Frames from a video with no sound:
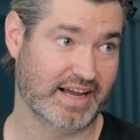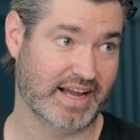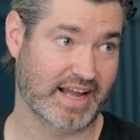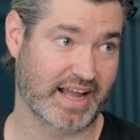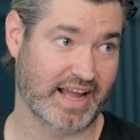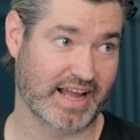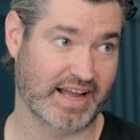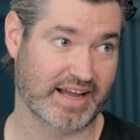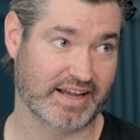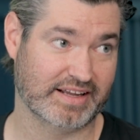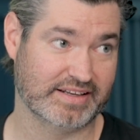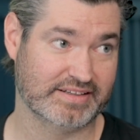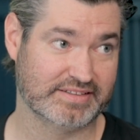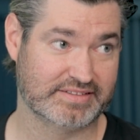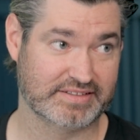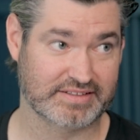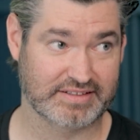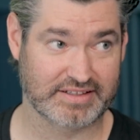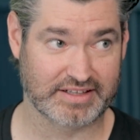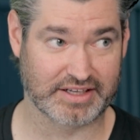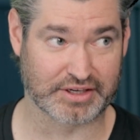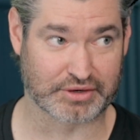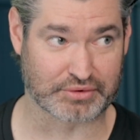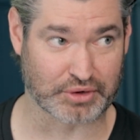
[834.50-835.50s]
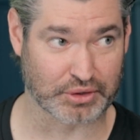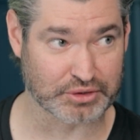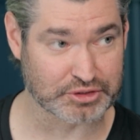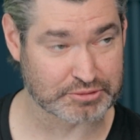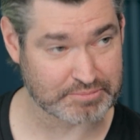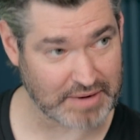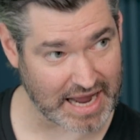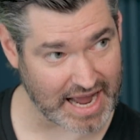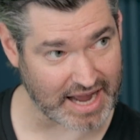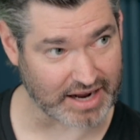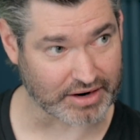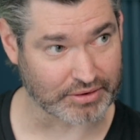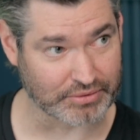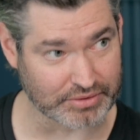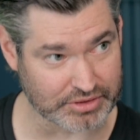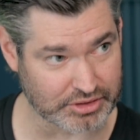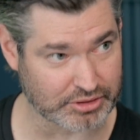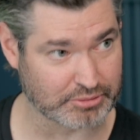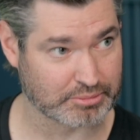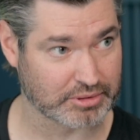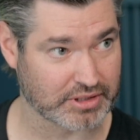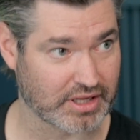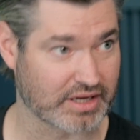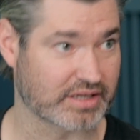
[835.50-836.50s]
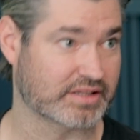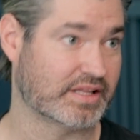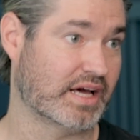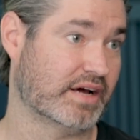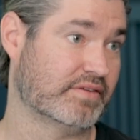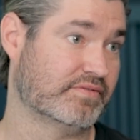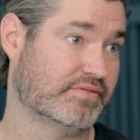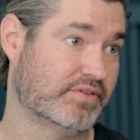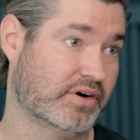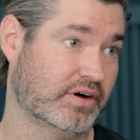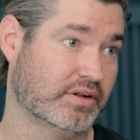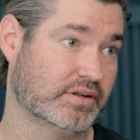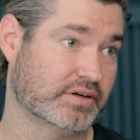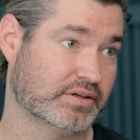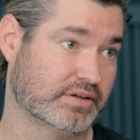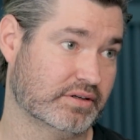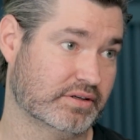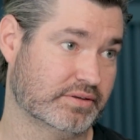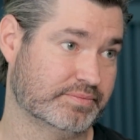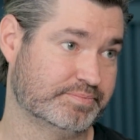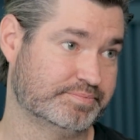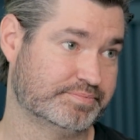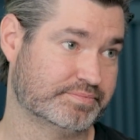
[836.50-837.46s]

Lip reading: And it grows back when you pluck that follicle.